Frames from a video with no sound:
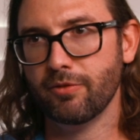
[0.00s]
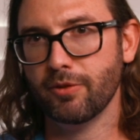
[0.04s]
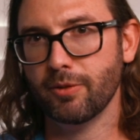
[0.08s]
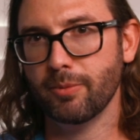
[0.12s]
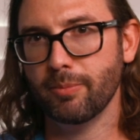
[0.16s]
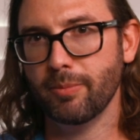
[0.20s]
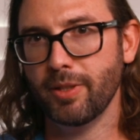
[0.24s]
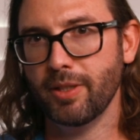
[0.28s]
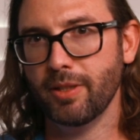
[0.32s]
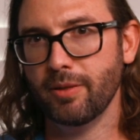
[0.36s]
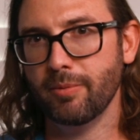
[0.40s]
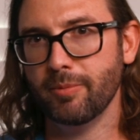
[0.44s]
for
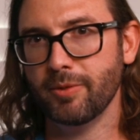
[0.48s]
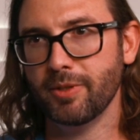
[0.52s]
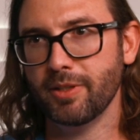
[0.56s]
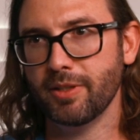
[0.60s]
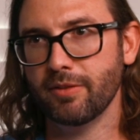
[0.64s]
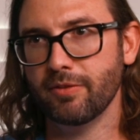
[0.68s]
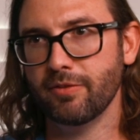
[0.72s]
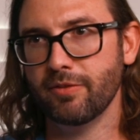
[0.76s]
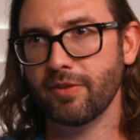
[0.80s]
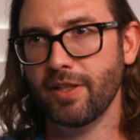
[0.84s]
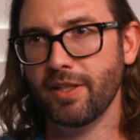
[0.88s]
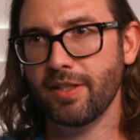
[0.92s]
minimally
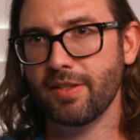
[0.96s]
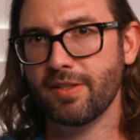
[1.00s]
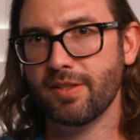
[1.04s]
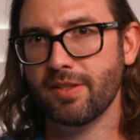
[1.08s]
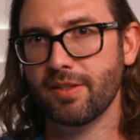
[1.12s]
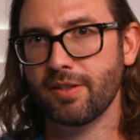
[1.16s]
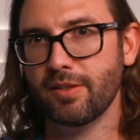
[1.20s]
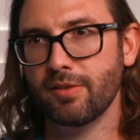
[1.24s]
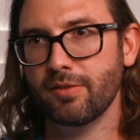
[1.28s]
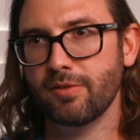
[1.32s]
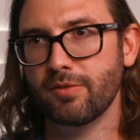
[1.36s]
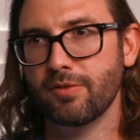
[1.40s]

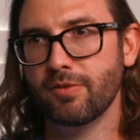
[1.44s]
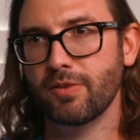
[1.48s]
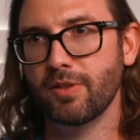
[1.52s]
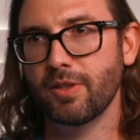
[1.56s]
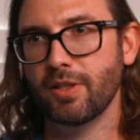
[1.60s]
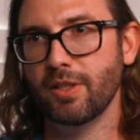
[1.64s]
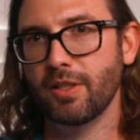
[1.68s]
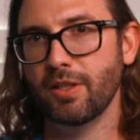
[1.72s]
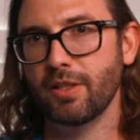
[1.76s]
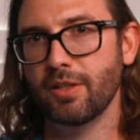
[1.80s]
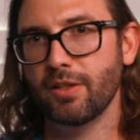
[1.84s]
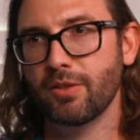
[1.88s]
invasive
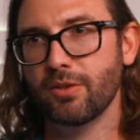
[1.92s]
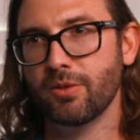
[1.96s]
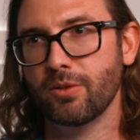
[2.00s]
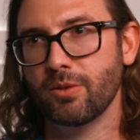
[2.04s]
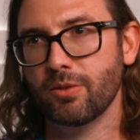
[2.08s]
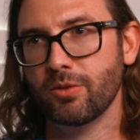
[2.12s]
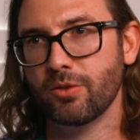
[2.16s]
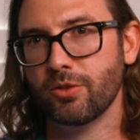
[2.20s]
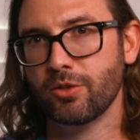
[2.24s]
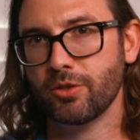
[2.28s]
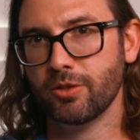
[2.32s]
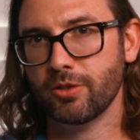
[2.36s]

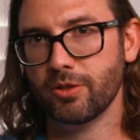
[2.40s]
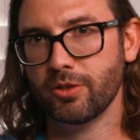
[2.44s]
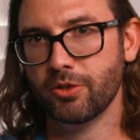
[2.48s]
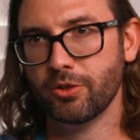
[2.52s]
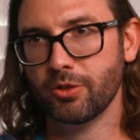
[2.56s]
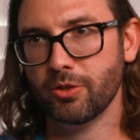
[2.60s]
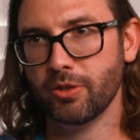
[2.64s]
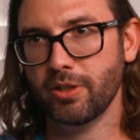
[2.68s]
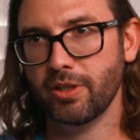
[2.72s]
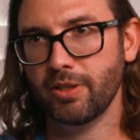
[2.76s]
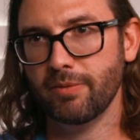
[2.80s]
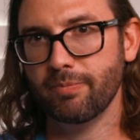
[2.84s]

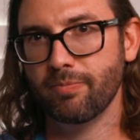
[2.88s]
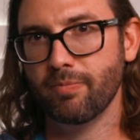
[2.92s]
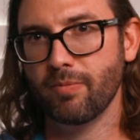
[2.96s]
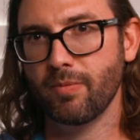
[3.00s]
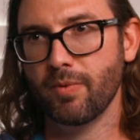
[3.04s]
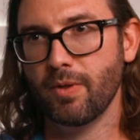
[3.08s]
surgery.